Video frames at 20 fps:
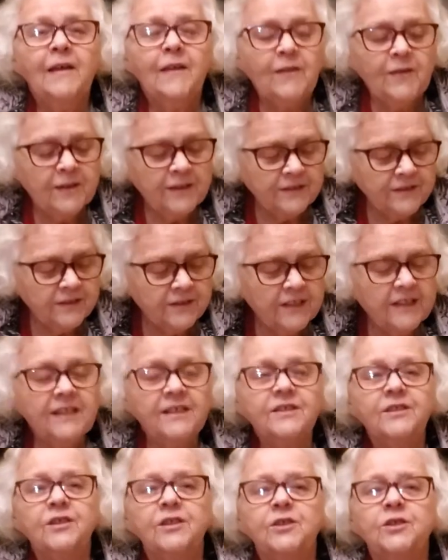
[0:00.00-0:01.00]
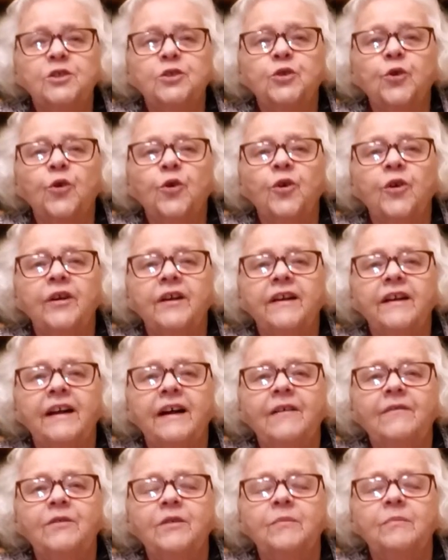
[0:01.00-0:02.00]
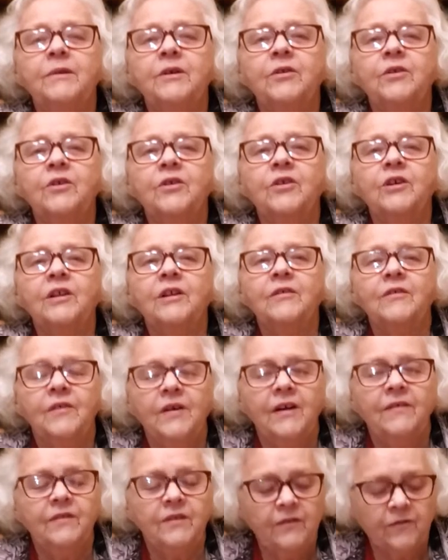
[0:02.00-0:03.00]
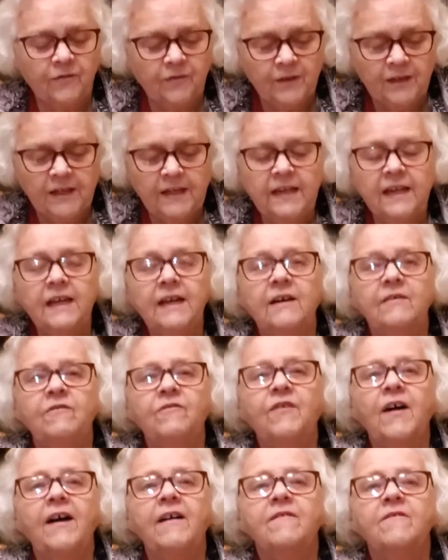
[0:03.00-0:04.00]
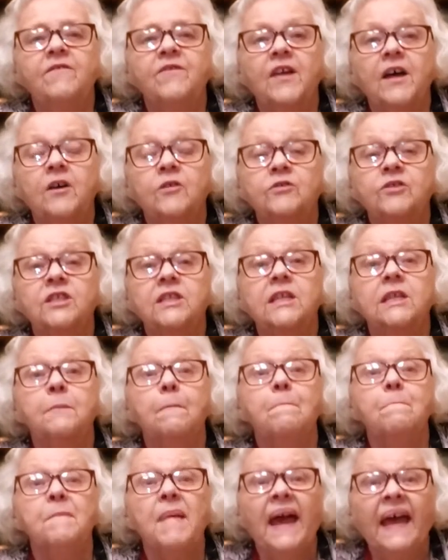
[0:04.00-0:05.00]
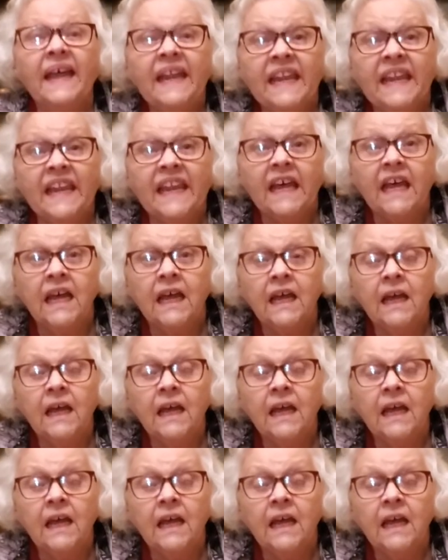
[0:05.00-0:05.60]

This is the story of the miracle of the feeding of 5,000 men.